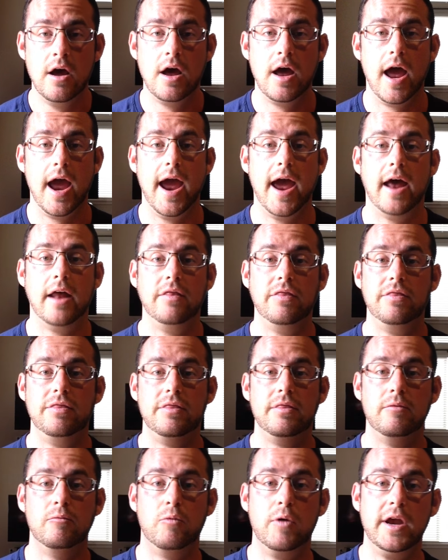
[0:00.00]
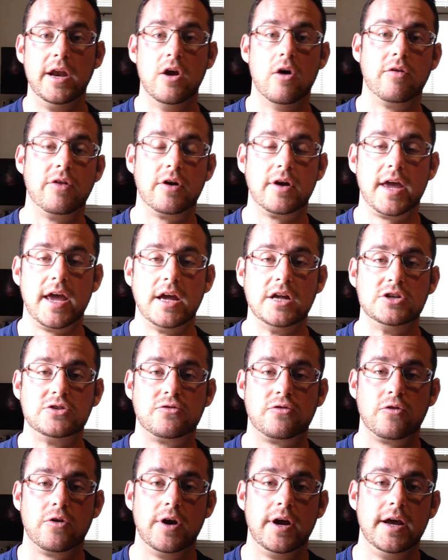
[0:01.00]
and we know they're cage
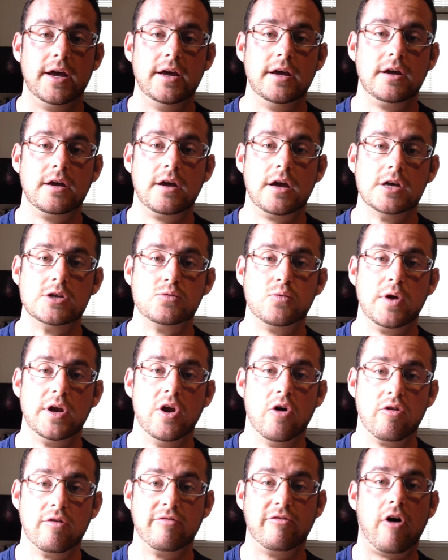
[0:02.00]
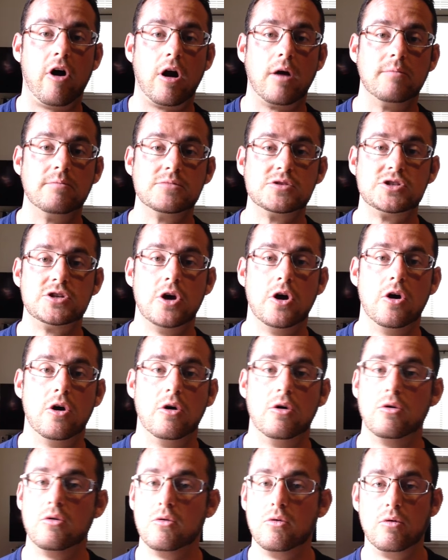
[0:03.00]
free because we know the farm.
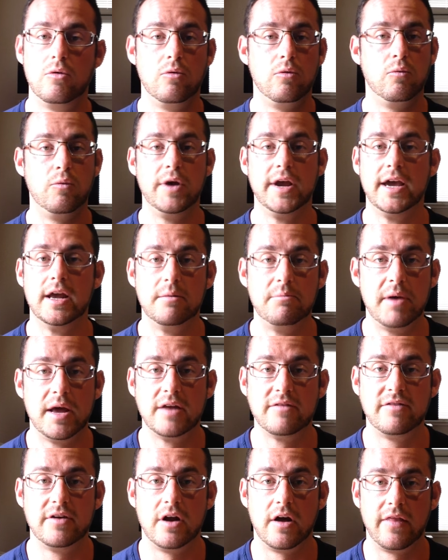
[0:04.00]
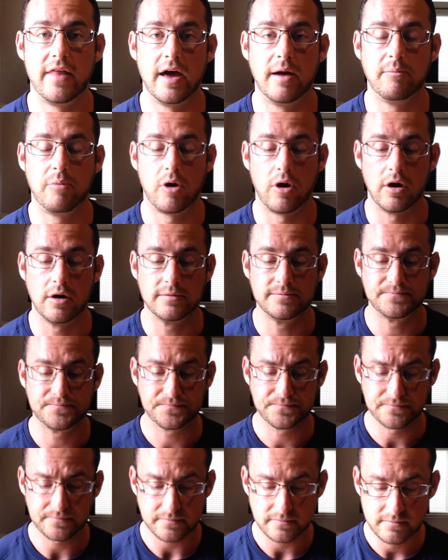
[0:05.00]
So we get a benefit on that part.
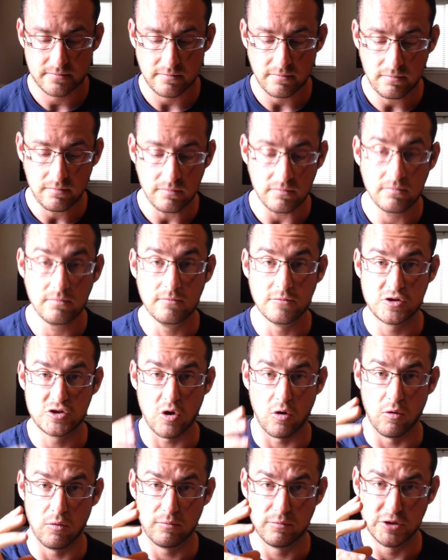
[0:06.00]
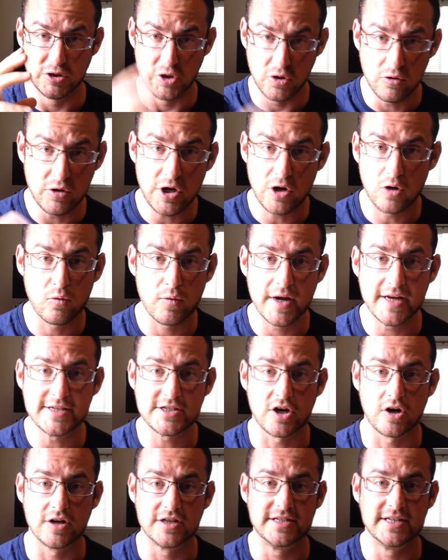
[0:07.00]
So do your
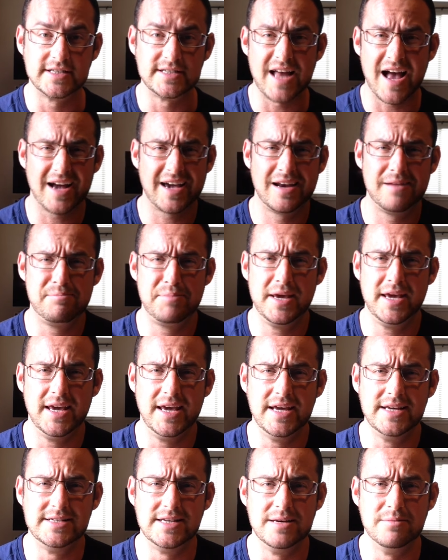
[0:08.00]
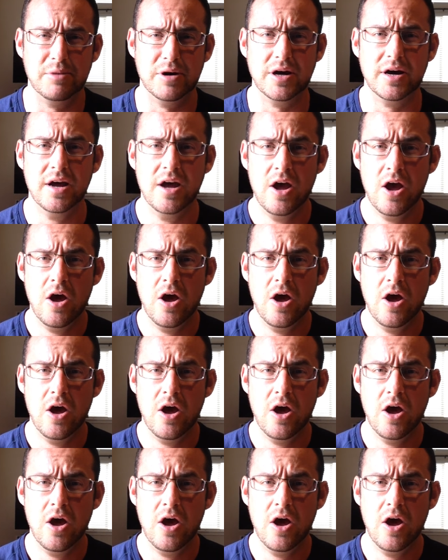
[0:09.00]
research. It's not going to be easy, but